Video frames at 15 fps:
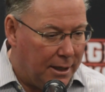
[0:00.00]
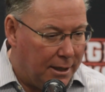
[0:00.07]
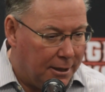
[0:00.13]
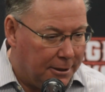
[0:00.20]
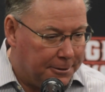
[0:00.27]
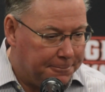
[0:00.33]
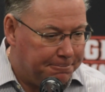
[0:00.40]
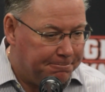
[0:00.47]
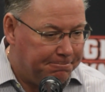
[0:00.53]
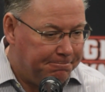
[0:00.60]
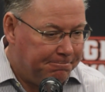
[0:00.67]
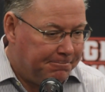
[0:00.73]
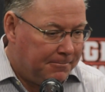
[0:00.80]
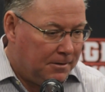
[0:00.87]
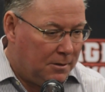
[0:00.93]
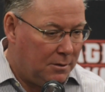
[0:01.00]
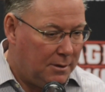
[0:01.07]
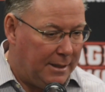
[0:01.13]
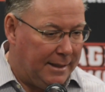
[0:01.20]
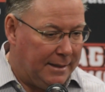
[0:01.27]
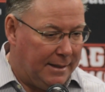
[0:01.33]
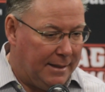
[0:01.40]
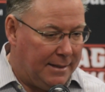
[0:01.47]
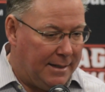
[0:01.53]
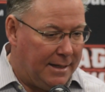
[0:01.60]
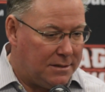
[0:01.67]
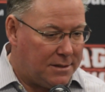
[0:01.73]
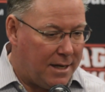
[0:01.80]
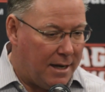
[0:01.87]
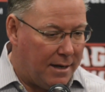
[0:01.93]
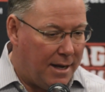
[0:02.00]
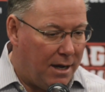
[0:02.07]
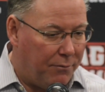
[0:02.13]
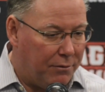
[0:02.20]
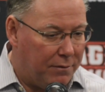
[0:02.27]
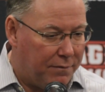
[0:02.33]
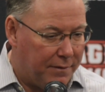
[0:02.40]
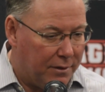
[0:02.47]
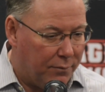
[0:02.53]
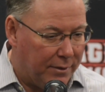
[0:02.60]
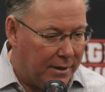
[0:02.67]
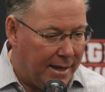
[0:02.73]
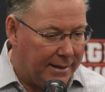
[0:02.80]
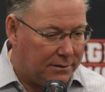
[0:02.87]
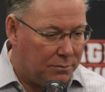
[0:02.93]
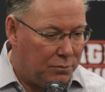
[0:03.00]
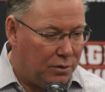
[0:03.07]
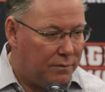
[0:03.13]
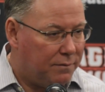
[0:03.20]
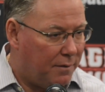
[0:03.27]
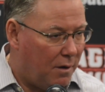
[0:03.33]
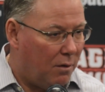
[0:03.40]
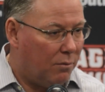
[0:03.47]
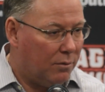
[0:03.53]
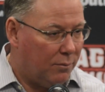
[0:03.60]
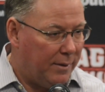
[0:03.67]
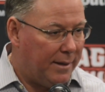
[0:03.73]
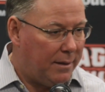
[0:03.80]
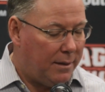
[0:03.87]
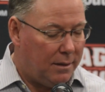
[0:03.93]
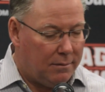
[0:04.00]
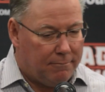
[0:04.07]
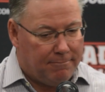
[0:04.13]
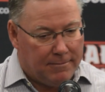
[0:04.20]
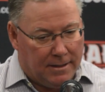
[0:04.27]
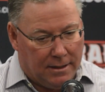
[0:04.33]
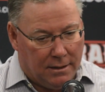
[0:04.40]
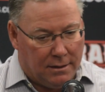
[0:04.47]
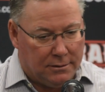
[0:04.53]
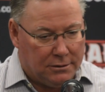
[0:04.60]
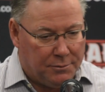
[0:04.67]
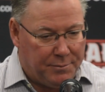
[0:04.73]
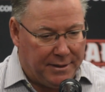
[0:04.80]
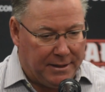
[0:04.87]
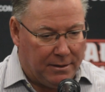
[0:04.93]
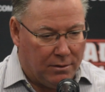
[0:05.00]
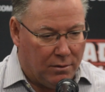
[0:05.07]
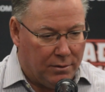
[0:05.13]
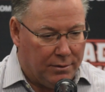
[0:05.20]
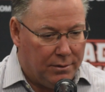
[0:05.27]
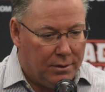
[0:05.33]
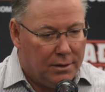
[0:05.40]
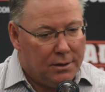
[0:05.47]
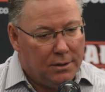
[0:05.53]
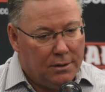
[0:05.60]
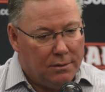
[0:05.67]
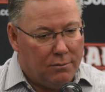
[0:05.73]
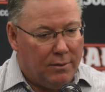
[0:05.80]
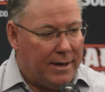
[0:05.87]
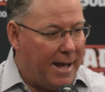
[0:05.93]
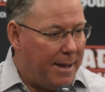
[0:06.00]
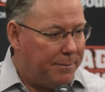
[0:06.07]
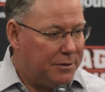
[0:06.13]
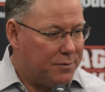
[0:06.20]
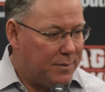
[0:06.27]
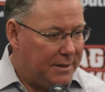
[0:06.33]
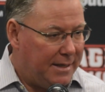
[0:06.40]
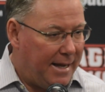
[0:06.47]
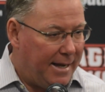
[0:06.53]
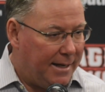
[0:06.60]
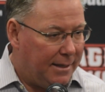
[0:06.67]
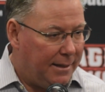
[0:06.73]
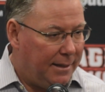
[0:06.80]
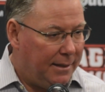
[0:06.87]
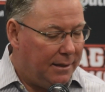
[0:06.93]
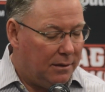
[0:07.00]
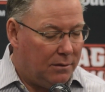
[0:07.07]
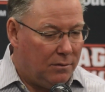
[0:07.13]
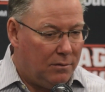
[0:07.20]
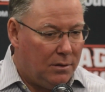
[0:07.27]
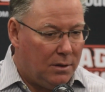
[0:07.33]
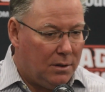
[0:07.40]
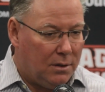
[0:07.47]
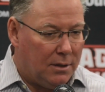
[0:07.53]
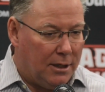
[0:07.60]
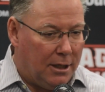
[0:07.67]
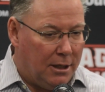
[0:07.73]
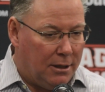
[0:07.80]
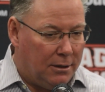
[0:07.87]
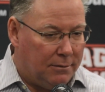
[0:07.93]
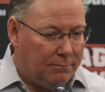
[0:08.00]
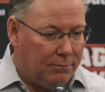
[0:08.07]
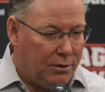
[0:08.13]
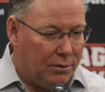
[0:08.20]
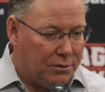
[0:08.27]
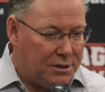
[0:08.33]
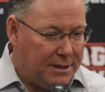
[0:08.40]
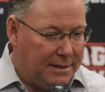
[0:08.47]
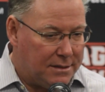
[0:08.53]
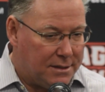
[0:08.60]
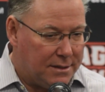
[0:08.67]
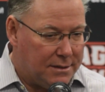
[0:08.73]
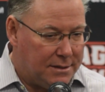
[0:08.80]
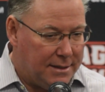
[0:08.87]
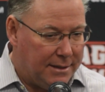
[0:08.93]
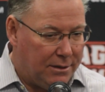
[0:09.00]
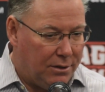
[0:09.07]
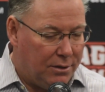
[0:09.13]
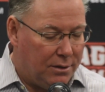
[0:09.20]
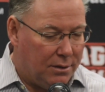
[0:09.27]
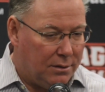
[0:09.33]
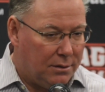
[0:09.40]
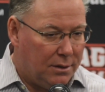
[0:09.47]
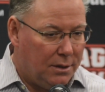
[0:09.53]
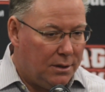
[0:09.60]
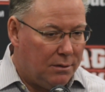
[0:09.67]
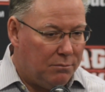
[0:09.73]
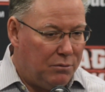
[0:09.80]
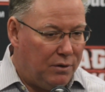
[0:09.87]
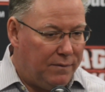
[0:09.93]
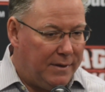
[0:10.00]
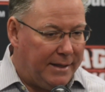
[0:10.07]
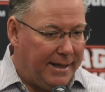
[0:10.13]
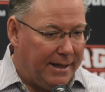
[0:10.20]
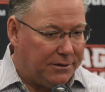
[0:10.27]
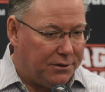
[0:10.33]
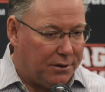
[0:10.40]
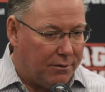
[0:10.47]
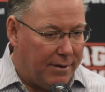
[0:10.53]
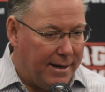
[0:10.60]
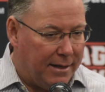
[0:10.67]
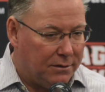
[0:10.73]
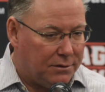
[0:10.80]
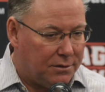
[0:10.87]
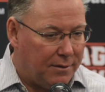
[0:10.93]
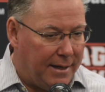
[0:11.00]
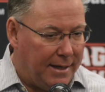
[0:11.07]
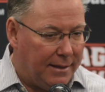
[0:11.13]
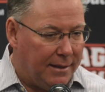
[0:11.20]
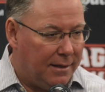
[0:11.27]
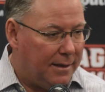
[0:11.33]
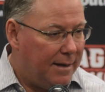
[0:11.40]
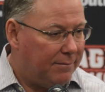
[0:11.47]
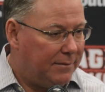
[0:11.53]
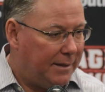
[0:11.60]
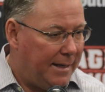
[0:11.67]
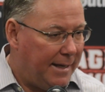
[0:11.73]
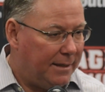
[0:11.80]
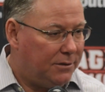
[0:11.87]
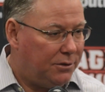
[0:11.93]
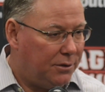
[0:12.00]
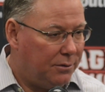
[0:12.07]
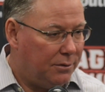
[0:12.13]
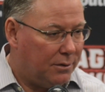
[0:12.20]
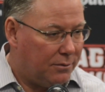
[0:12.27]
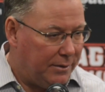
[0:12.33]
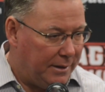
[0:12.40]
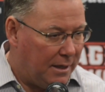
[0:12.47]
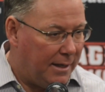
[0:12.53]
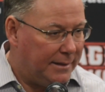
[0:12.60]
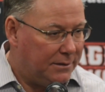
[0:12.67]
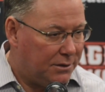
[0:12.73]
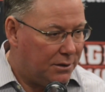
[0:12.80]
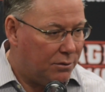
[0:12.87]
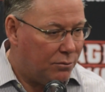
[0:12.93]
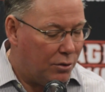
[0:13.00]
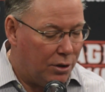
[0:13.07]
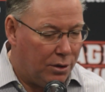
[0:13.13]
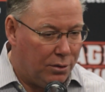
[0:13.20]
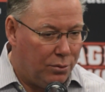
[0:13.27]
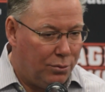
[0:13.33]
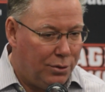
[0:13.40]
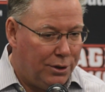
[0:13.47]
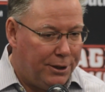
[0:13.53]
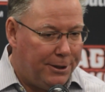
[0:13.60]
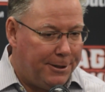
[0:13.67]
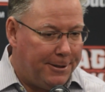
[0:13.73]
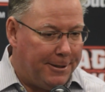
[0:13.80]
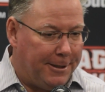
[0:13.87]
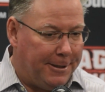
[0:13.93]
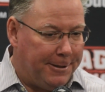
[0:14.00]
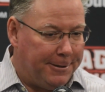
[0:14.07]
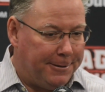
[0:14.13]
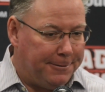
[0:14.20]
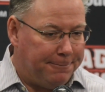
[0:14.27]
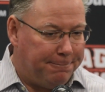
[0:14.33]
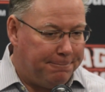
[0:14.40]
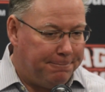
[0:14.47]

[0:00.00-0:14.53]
And that's kind of how we feel we'd like to move forward with it, depending on what happens with Danny. And you'll see us continue to move the catching around so Handy doesn't have to catch 2 to 3 nights in a row. But